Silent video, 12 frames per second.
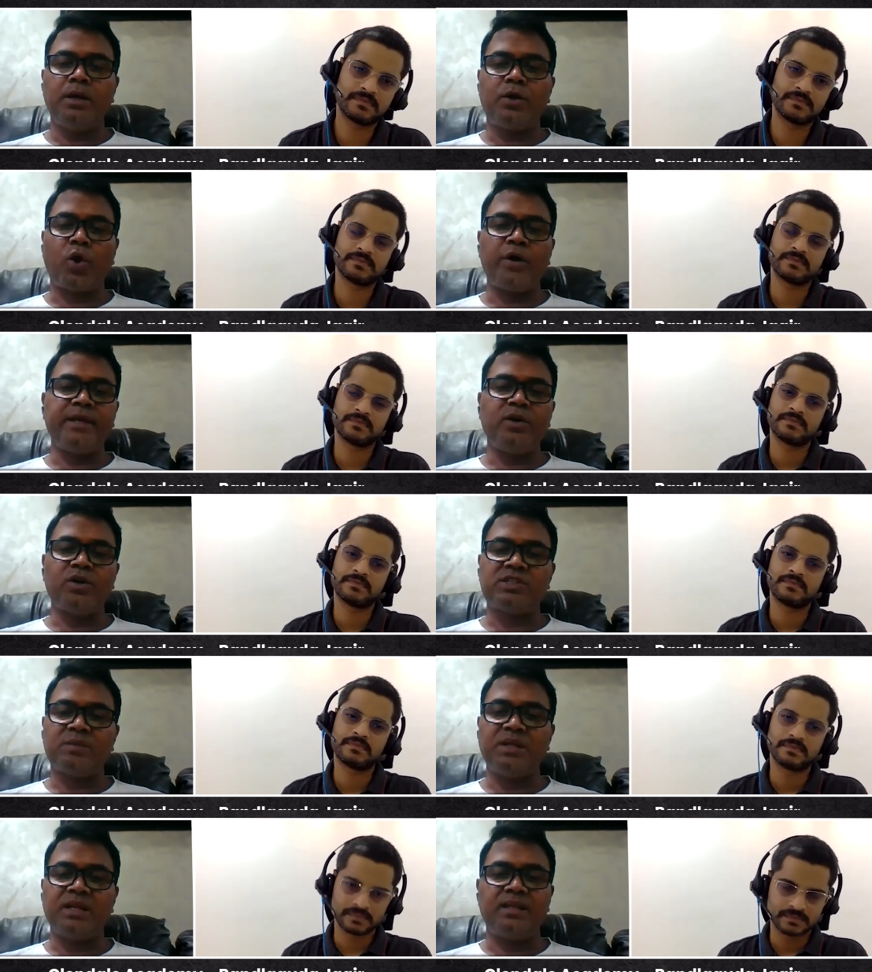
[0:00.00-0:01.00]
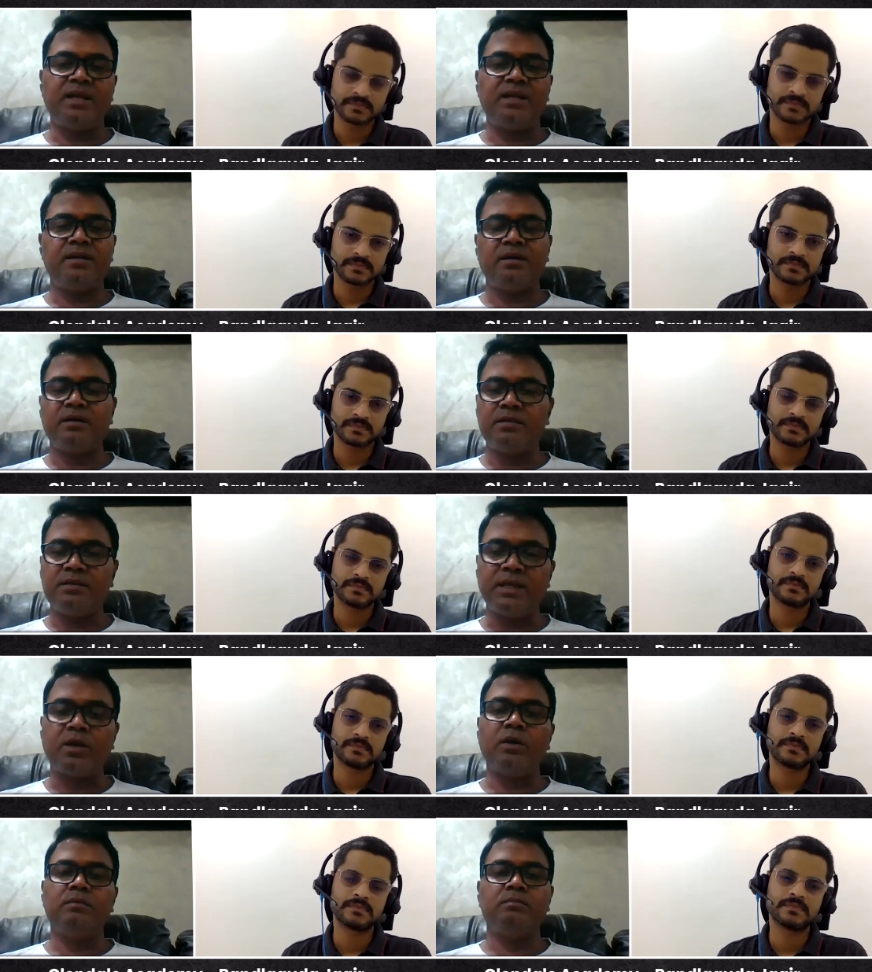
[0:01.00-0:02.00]
Speaker 1: drawing or something like that.
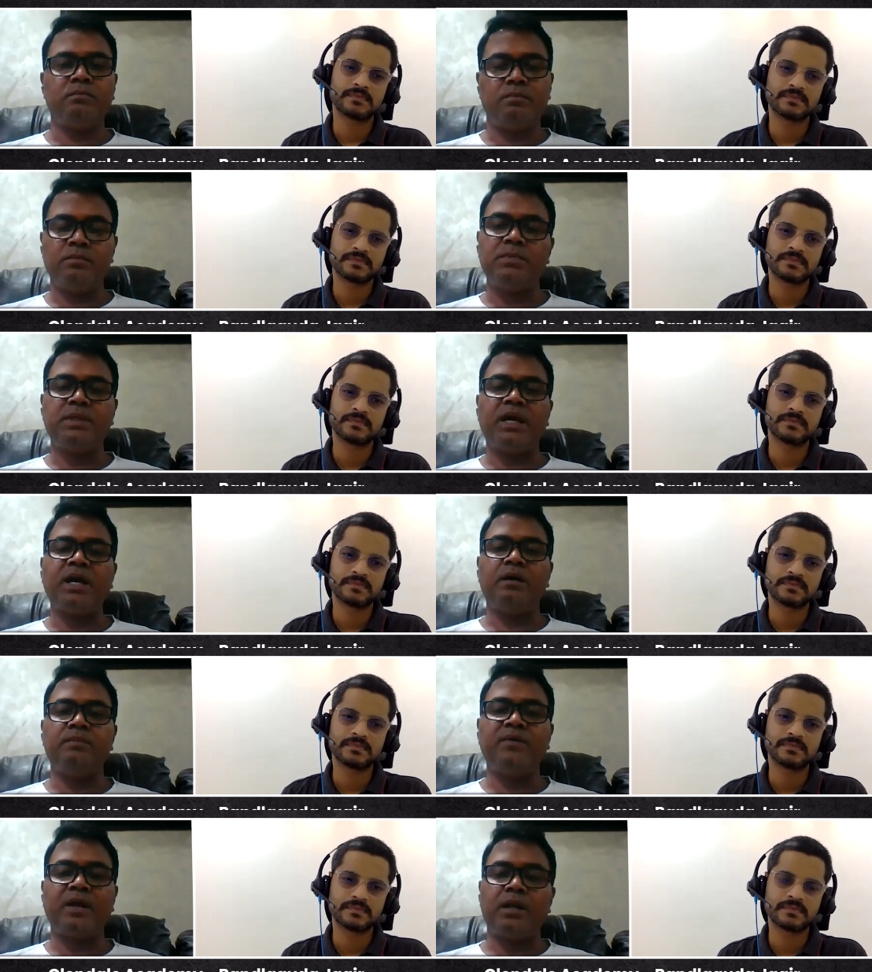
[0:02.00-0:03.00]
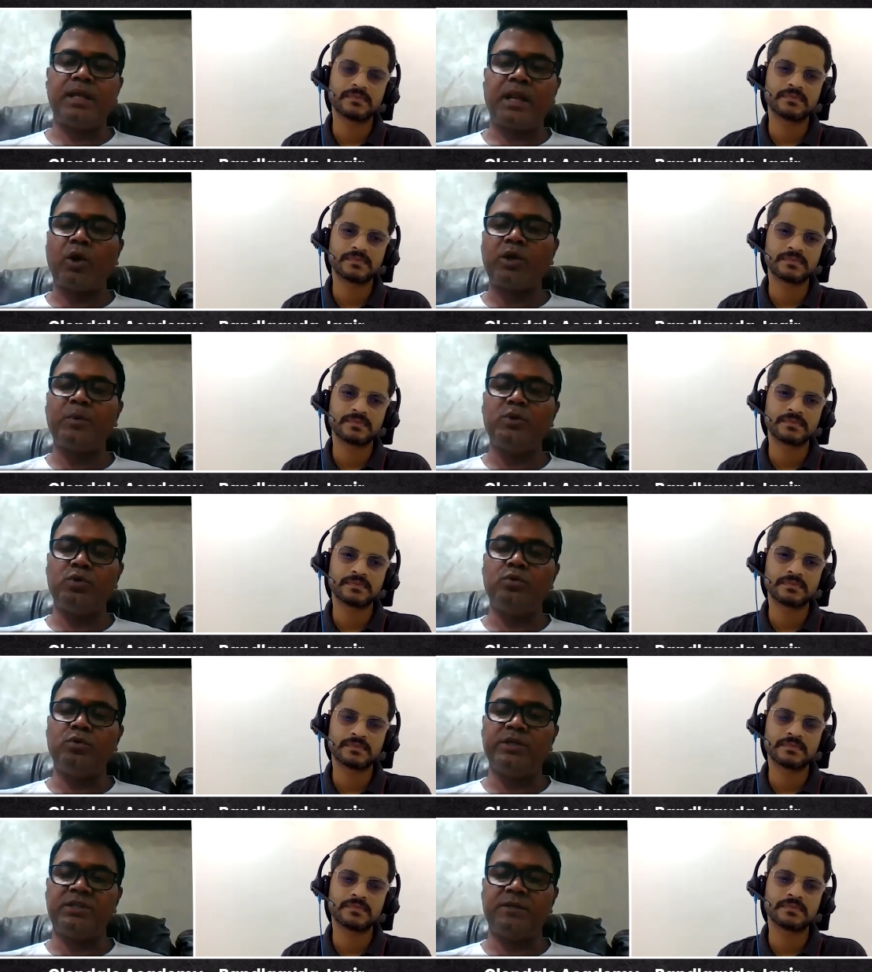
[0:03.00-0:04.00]
They are not able to
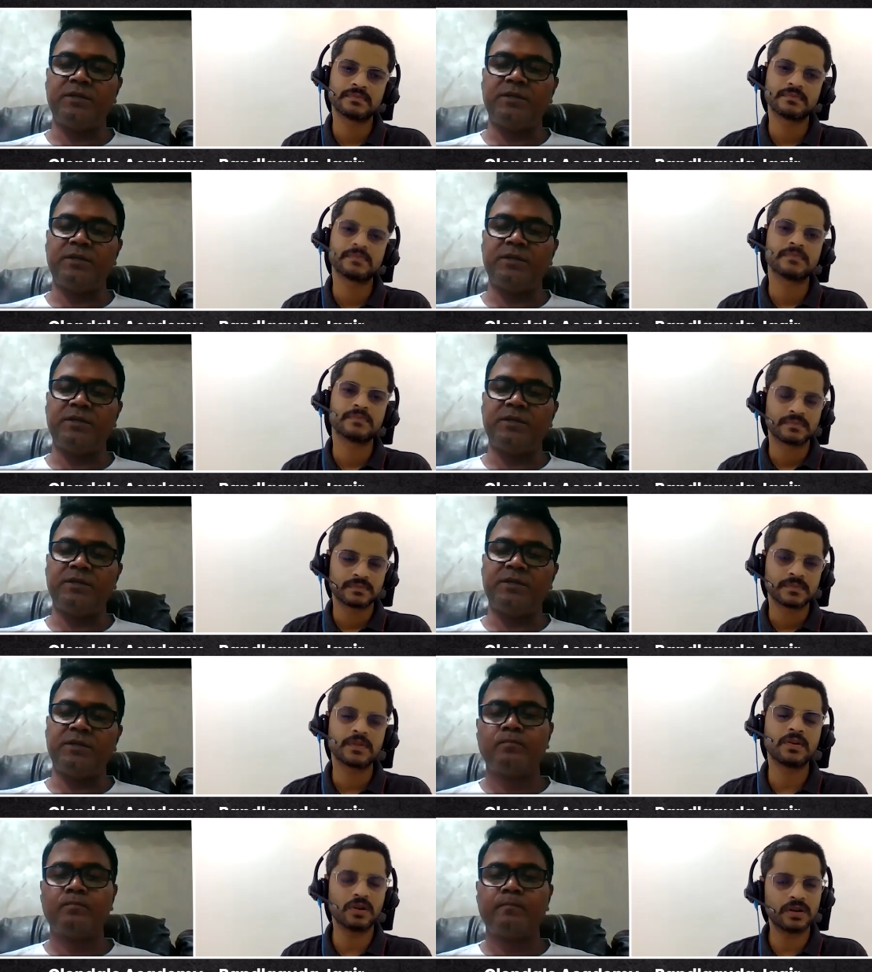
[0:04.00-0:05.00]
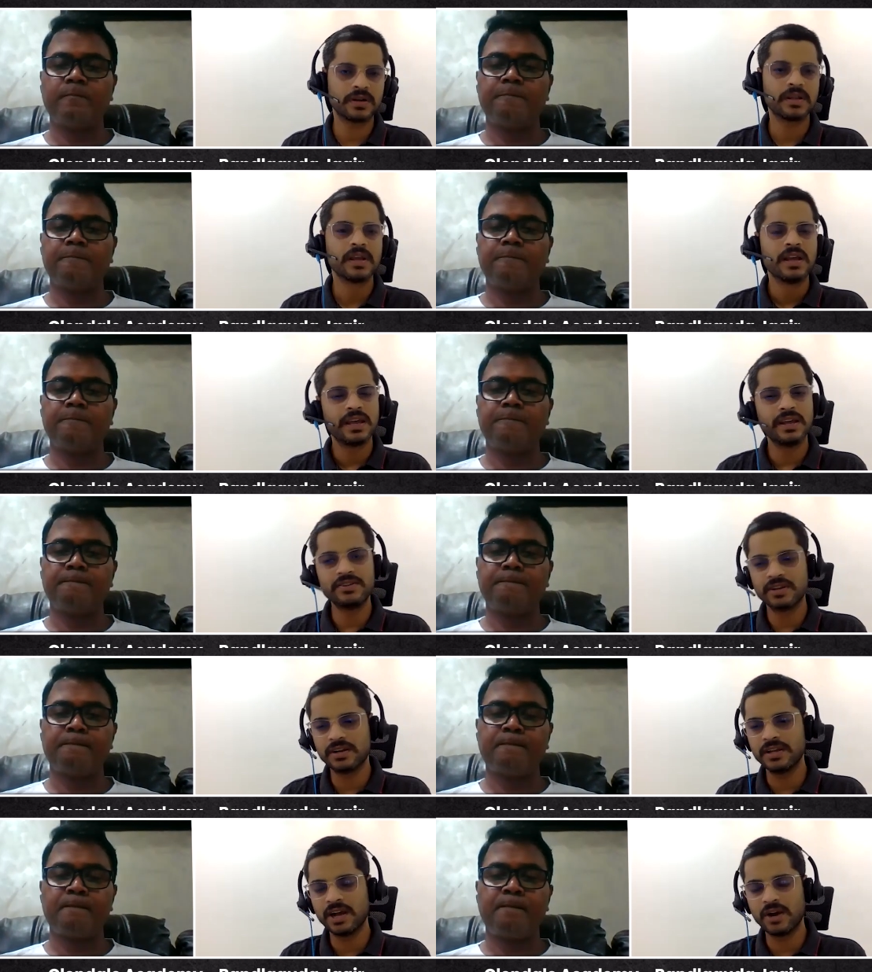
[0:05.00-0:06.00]
do it.
Speaker 2: Got it. And
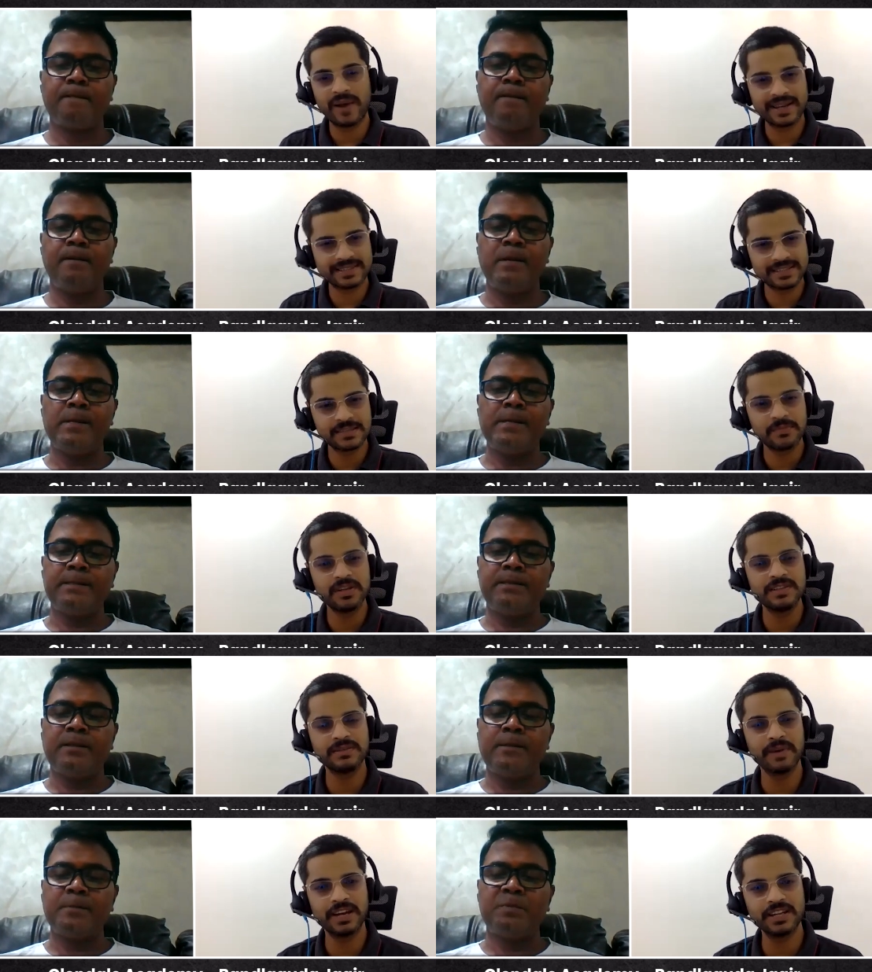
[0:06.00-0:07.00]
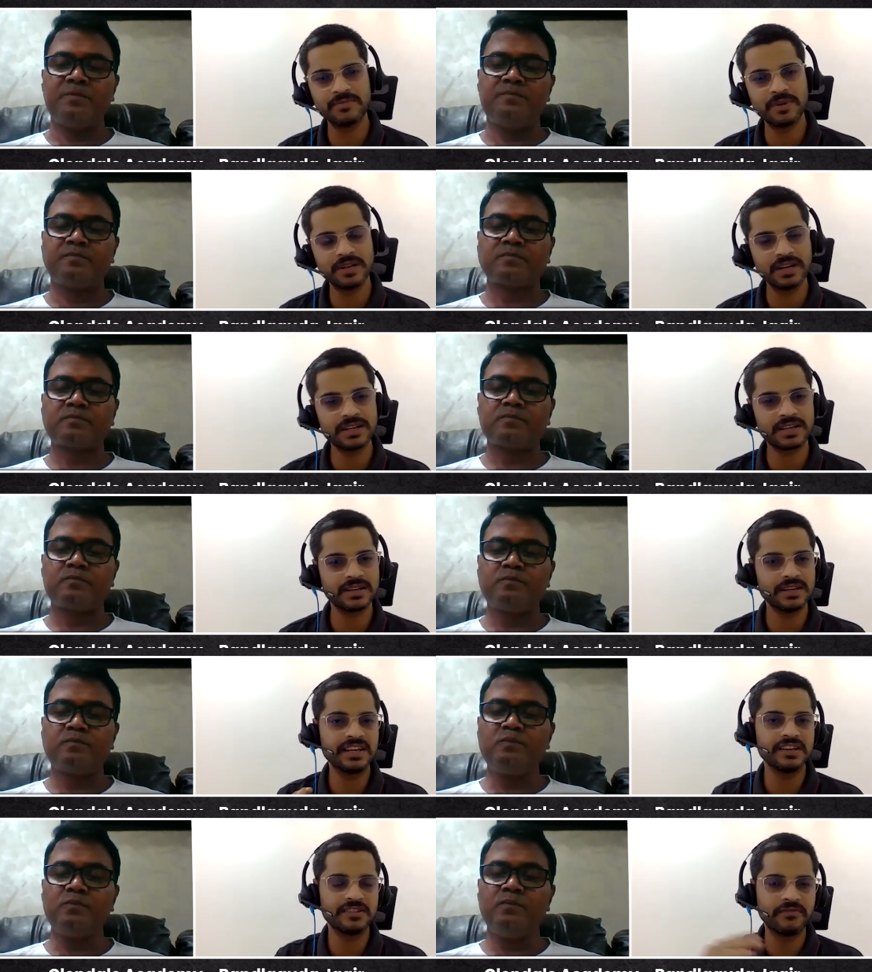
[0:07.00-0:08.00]
generally, how accessible is the management? Like
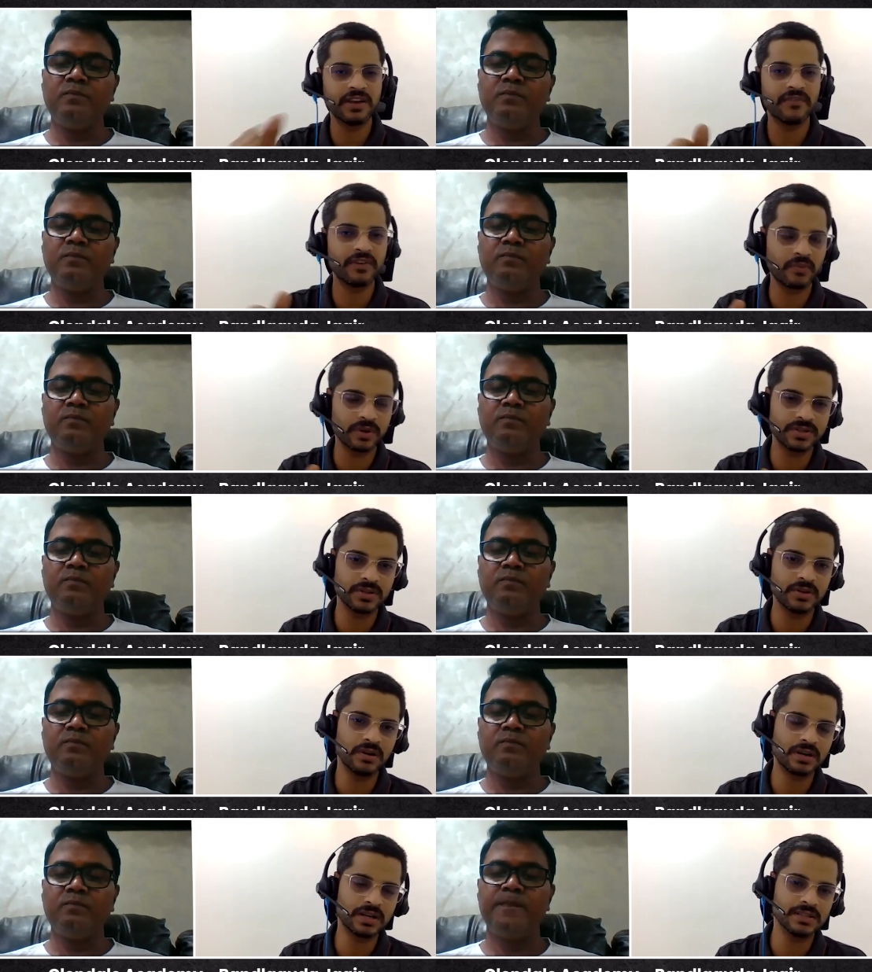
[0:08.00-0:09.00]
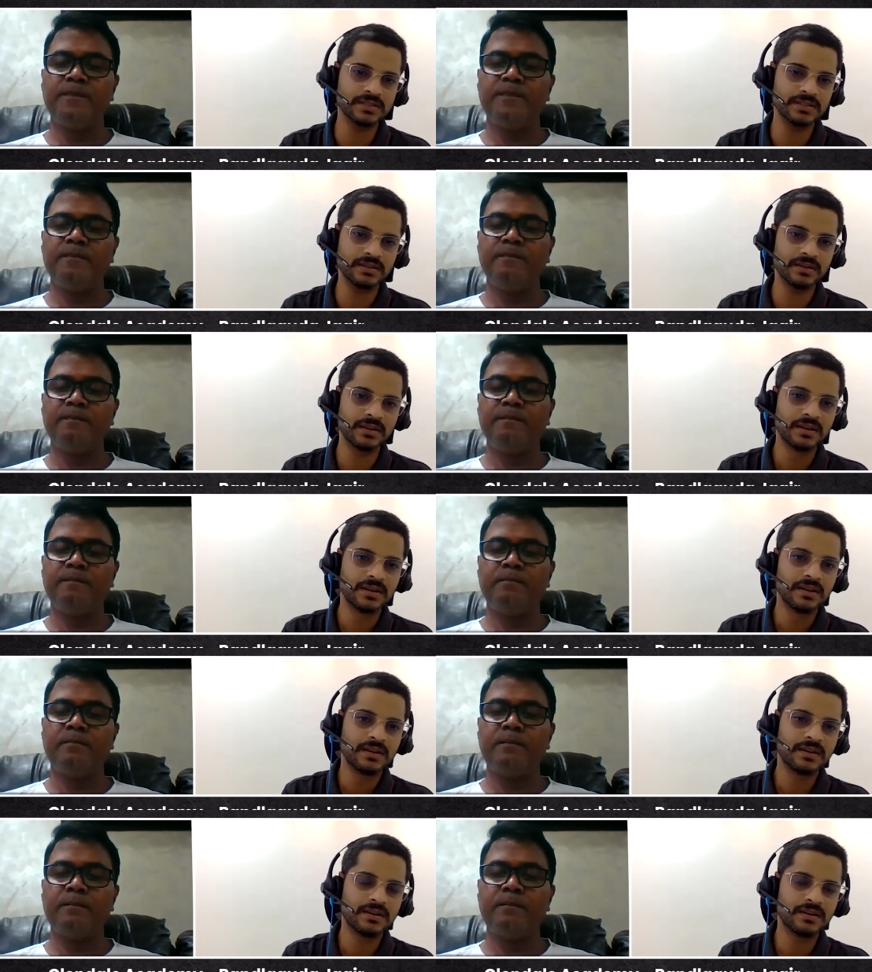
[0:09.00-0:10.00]
in case if you have a question or concern,
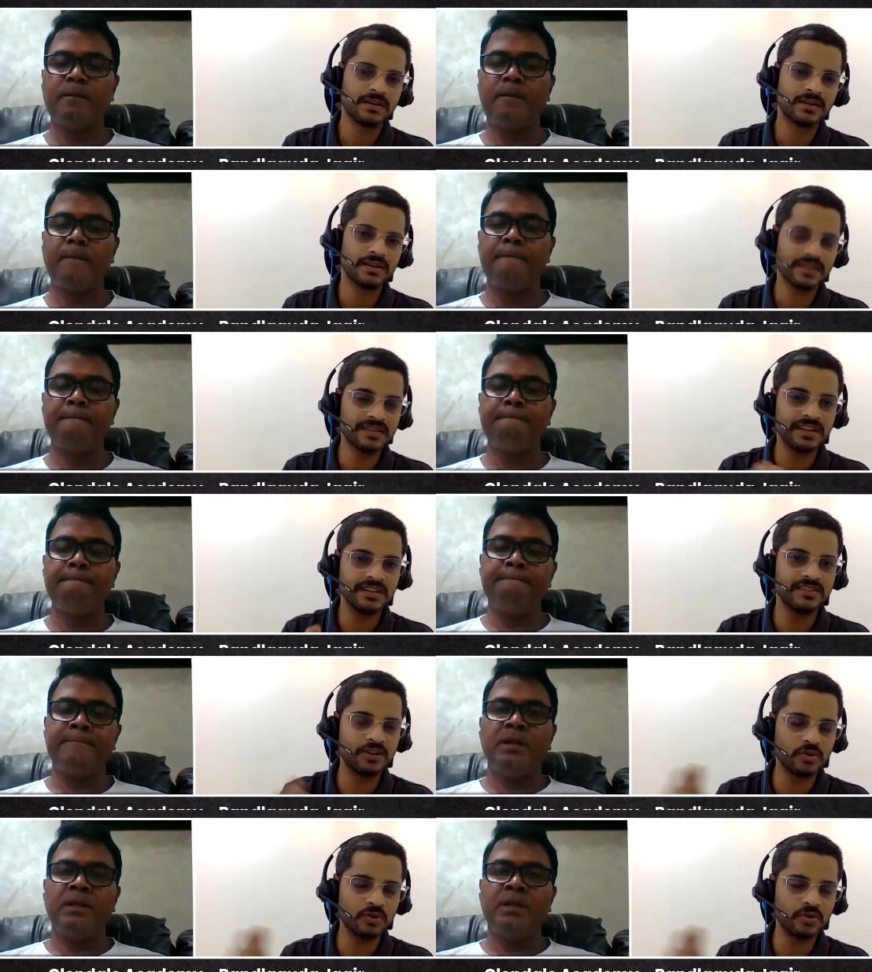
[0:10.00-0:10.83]
is it easy